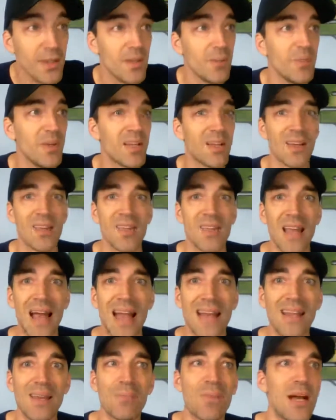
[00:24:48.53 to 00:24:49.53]
because I
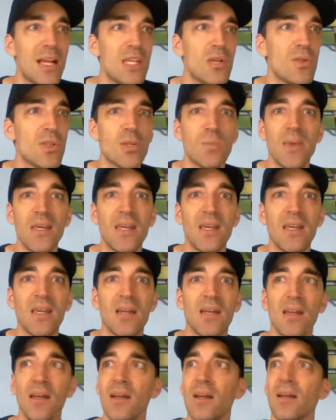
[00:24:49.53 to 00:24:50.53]
did my youth
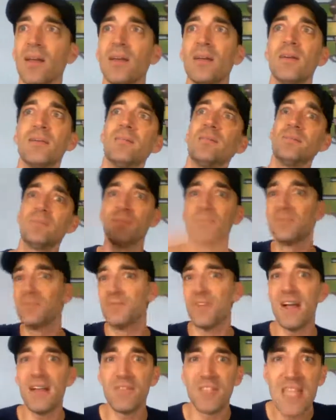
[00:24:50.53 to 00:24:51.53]
speaking
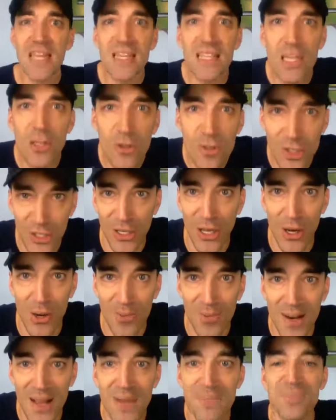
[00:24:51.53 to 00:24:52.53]
5, 10 years ago,
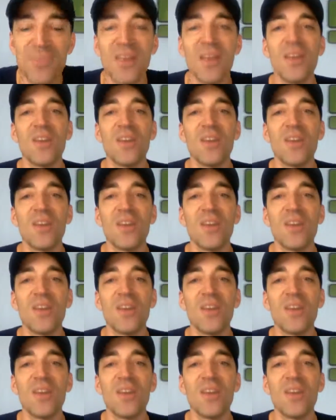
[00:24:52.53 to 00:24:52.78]
right?